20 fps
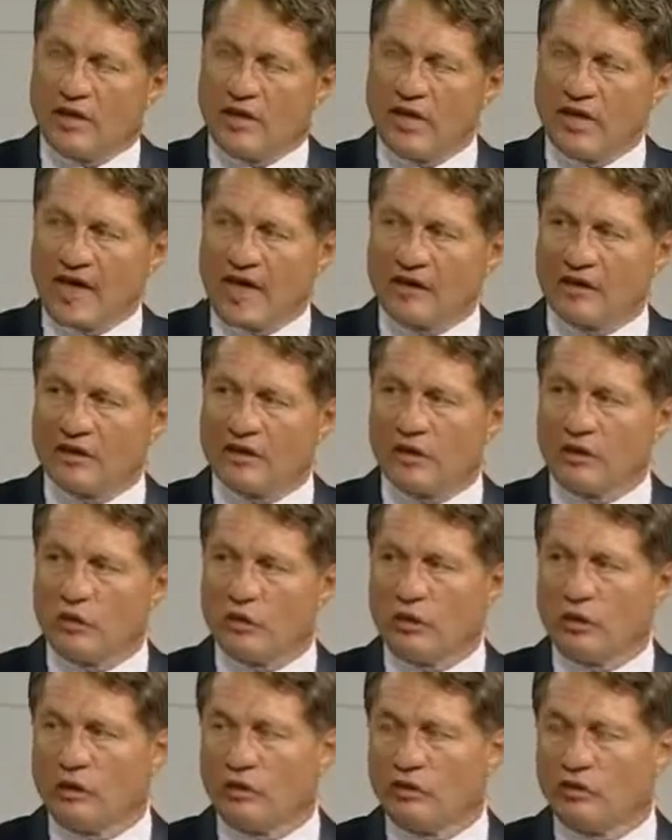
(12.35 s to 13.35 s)
that
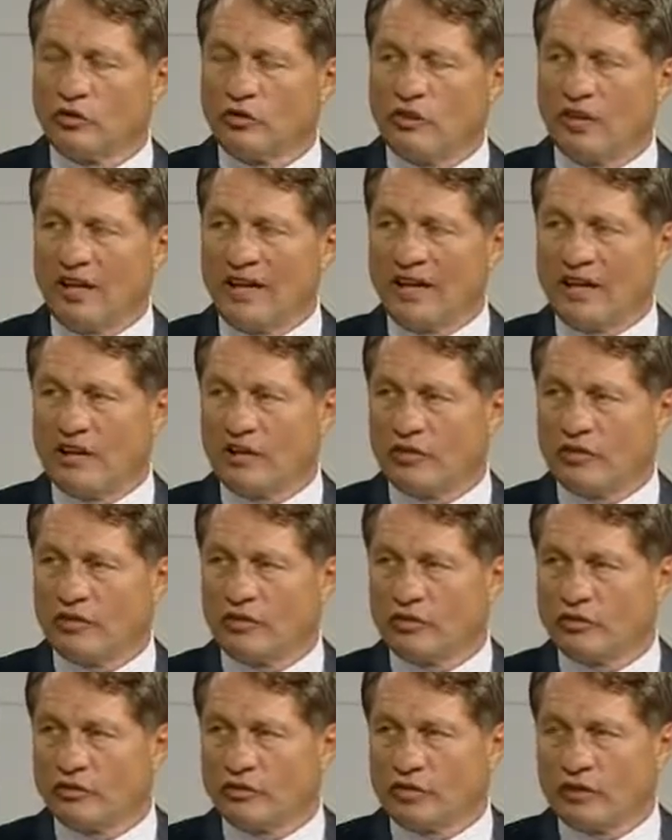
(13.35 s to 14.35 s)
will
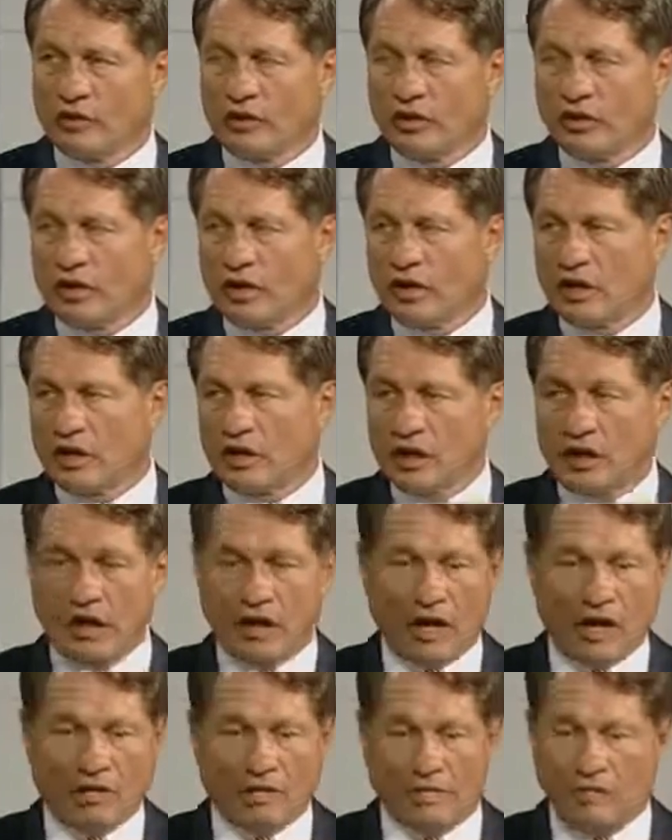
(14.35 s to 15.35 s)
change
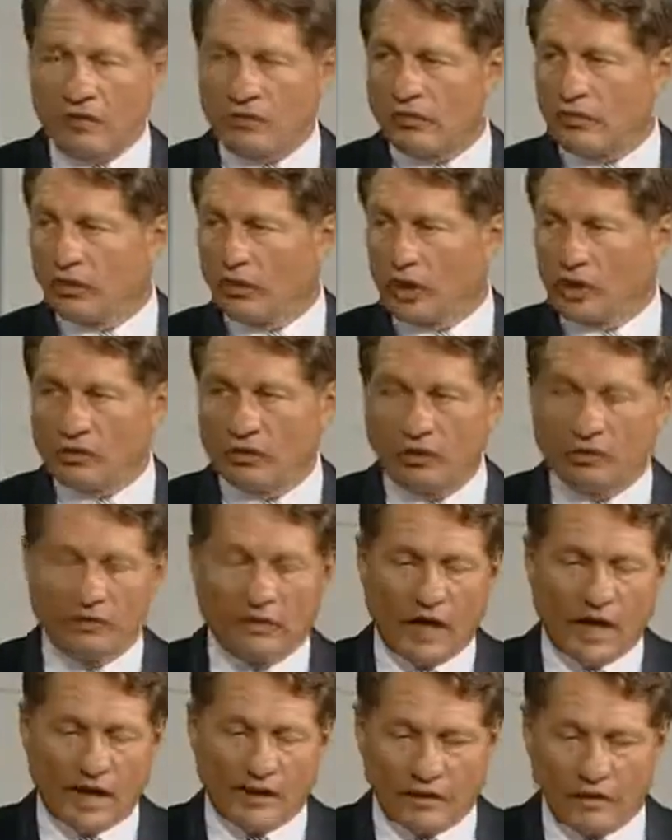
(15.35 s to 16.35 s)
a physiological
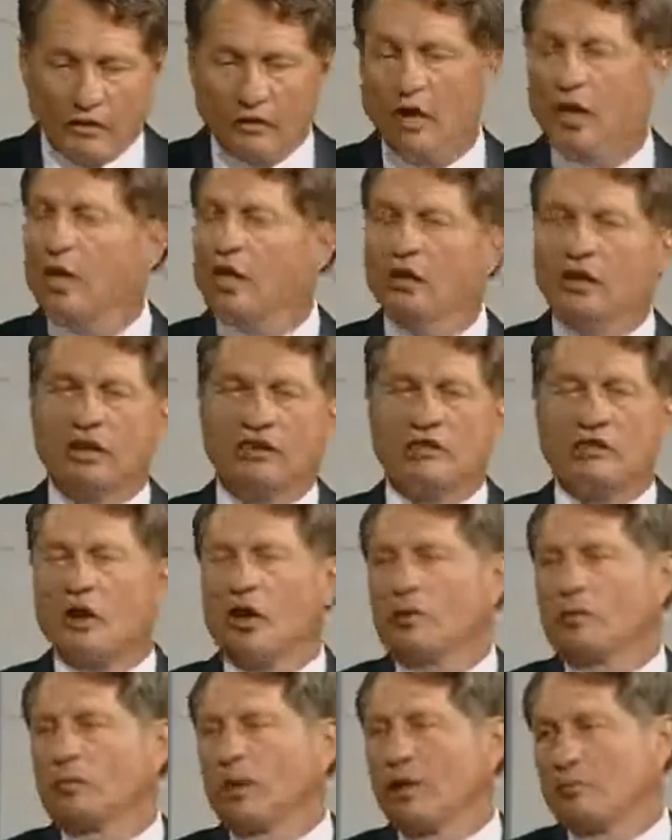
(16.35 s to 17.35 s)
value, let's
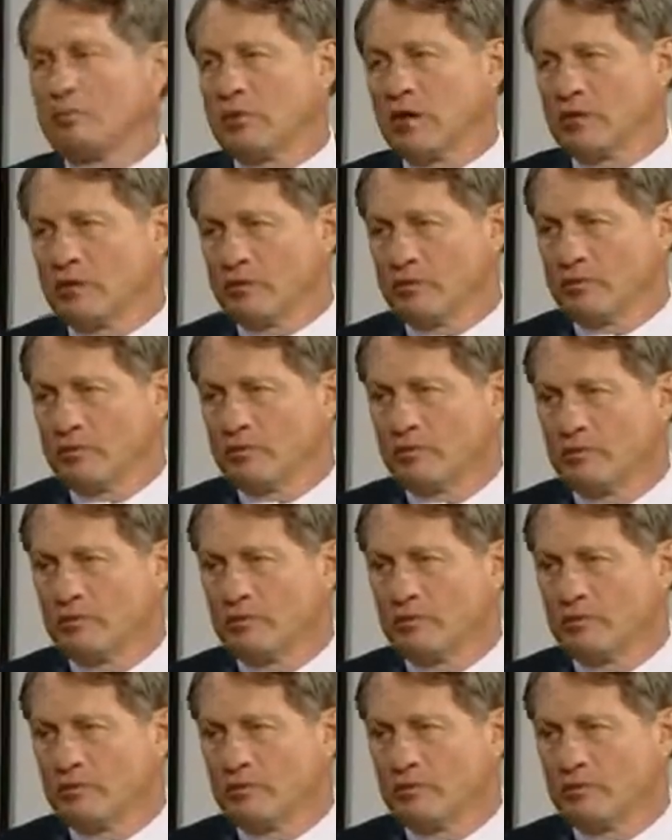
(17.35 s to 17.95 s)
call blood pressure.